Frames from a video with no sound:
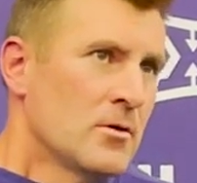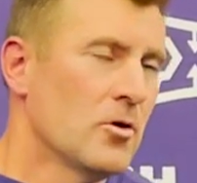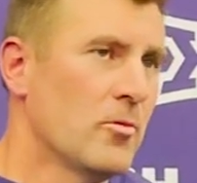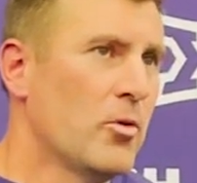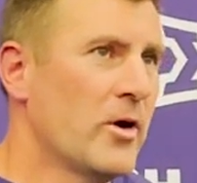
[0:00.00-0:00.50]

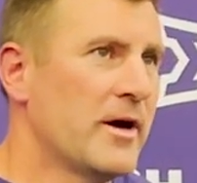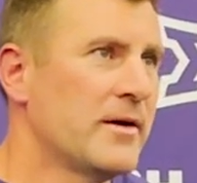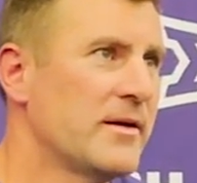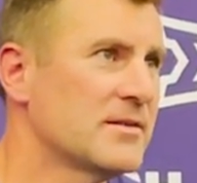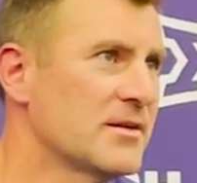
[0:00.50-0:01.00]
Oh boy,
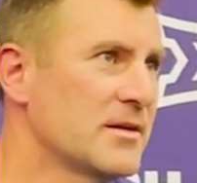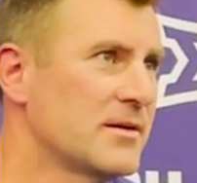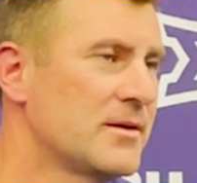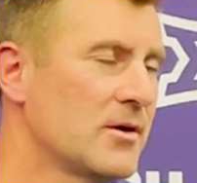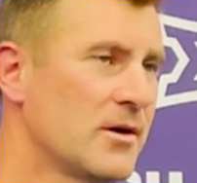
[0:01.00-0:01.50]
that's
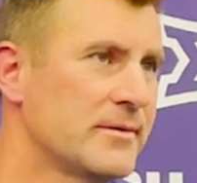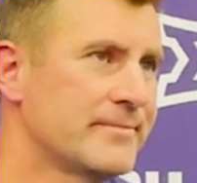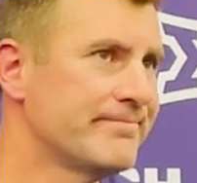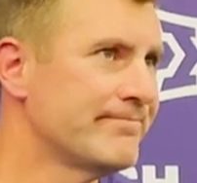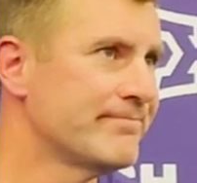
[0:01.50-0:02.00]
a
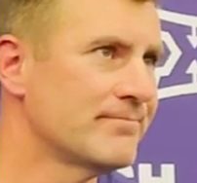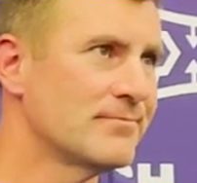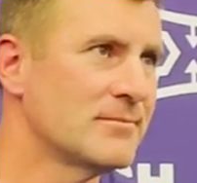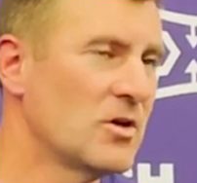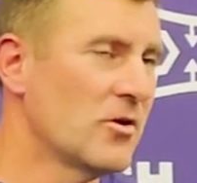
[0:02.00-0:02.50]

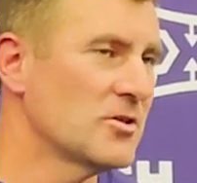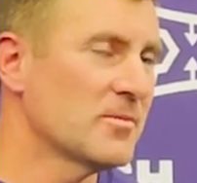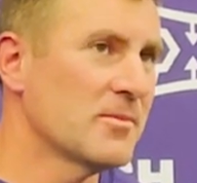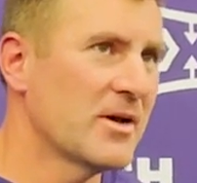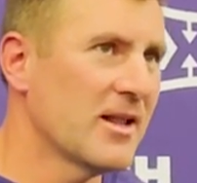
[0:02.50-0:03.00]
you know, there's
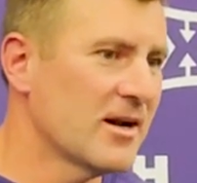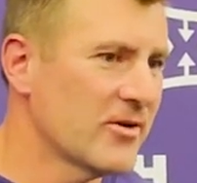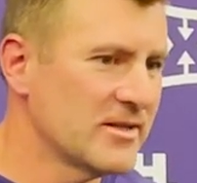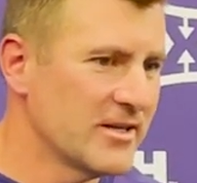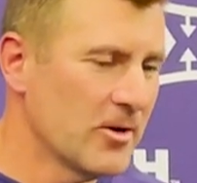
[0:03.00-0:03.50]
been a lot of
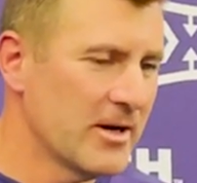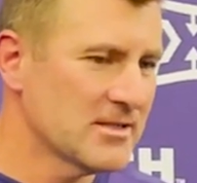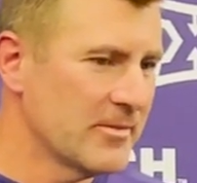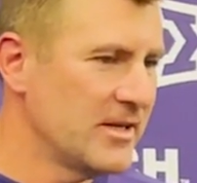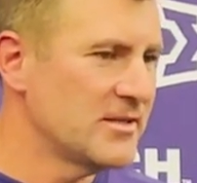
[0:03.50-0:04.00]
great
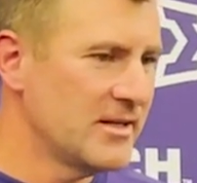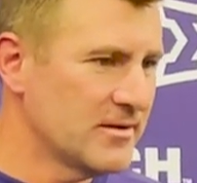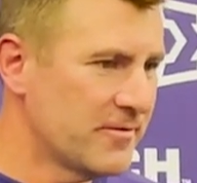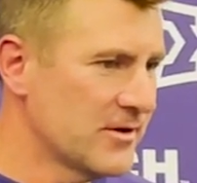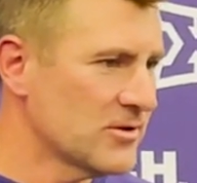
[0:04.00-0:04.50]
tailbacks. I mean, he's, he's
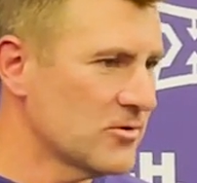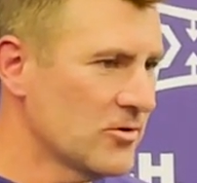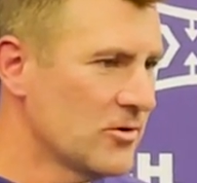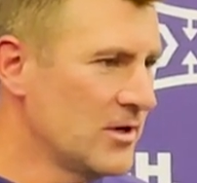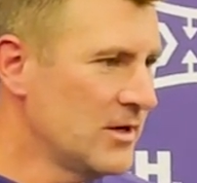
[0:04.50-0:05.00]
a
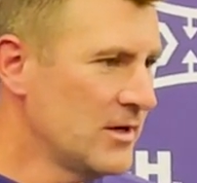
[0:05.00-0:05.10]
physical,